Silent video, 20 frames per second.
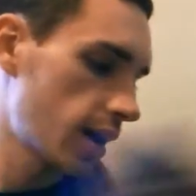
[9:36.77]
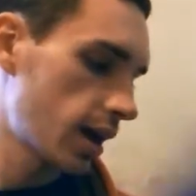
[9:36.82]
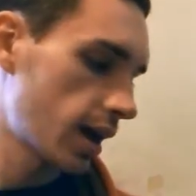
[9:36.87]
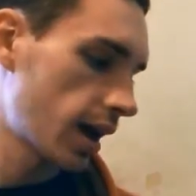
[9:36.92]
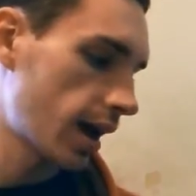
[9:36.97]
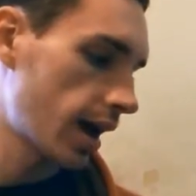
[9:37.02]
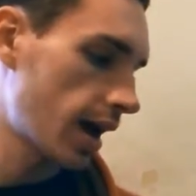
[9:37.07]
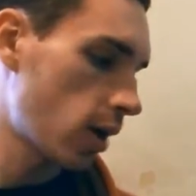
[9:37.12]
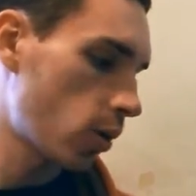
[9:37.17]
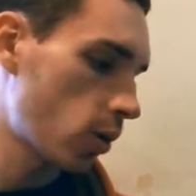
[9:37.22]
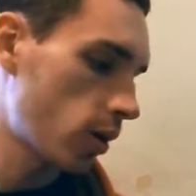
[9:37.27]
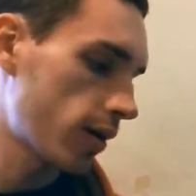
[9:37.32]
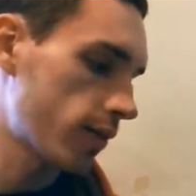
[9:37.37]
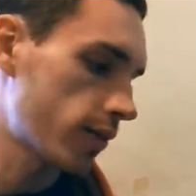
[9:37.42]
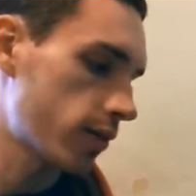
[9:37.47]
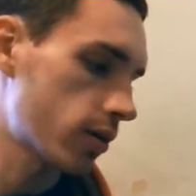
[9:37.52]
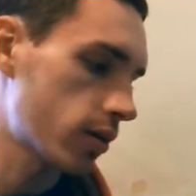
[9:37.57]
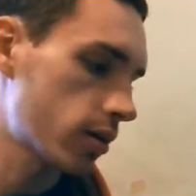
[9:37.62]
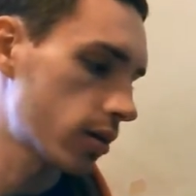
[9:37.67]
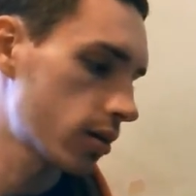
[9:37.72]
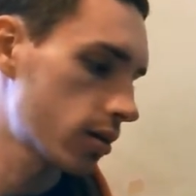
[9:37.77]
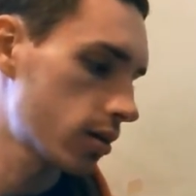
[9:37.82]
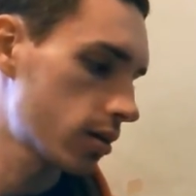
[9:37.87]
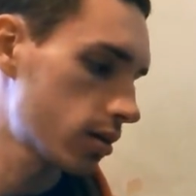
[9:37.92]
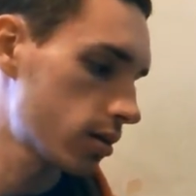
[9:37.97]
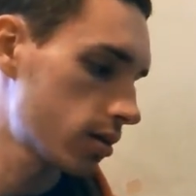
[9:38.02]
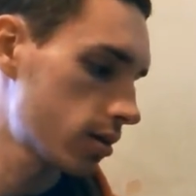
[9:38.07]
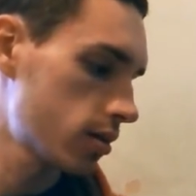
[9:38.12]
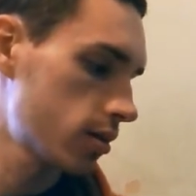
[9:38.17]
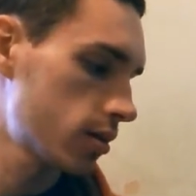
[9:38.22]
However,
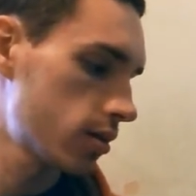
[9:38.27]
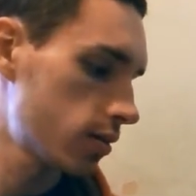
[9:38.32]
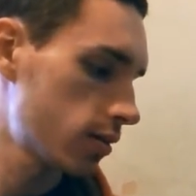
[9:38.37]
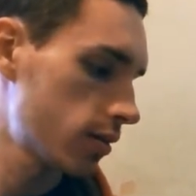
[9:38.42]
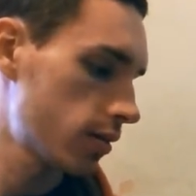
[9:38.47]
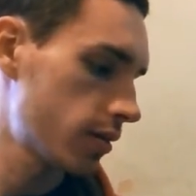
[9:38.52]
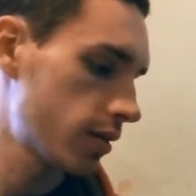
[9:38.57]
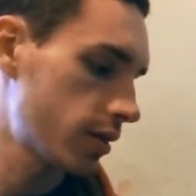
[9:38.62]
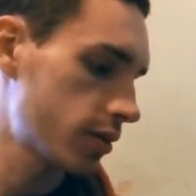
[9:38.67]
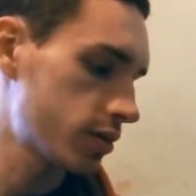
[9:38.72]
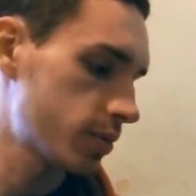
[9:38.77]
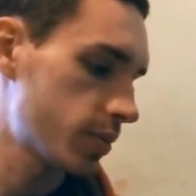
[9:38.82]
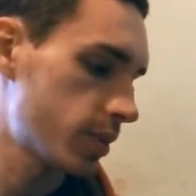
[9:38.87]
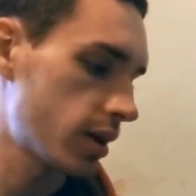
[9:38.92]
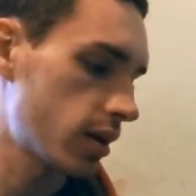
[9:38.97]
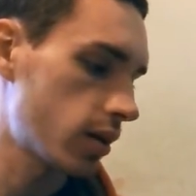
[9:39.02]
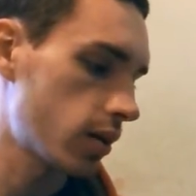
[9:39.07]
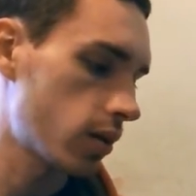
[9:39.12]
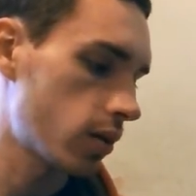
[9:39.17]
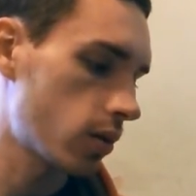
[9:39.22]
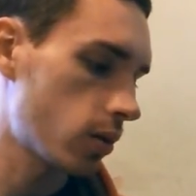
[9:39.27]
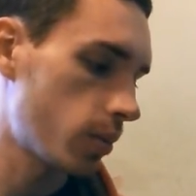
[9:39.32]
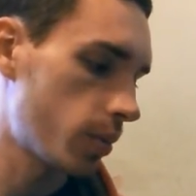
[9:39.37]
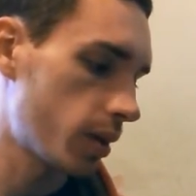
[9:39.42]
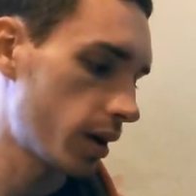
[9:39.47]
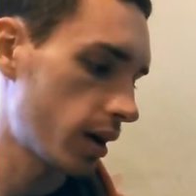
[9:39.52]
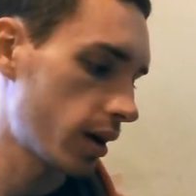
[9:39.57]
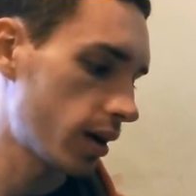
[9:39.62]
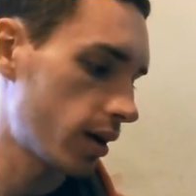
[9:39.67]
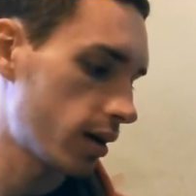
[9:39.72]
there's been a little
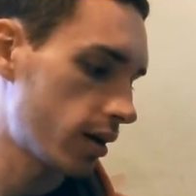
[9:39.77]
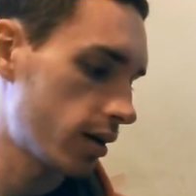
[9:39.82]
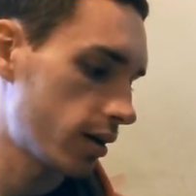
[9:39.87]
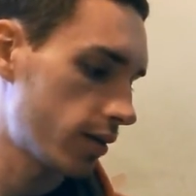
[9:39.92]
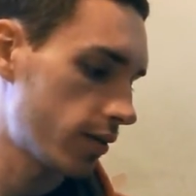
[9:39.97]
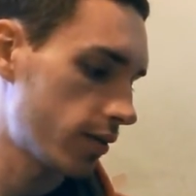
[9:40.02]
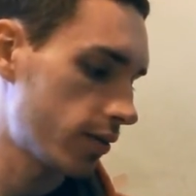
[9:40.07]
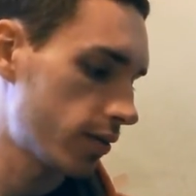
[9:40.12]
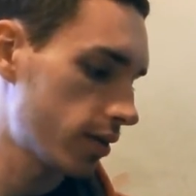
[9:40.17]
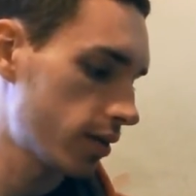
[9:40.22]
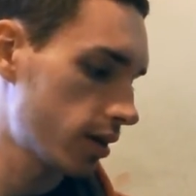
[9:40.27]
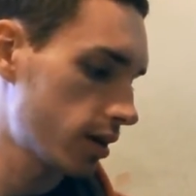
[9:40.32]
bit of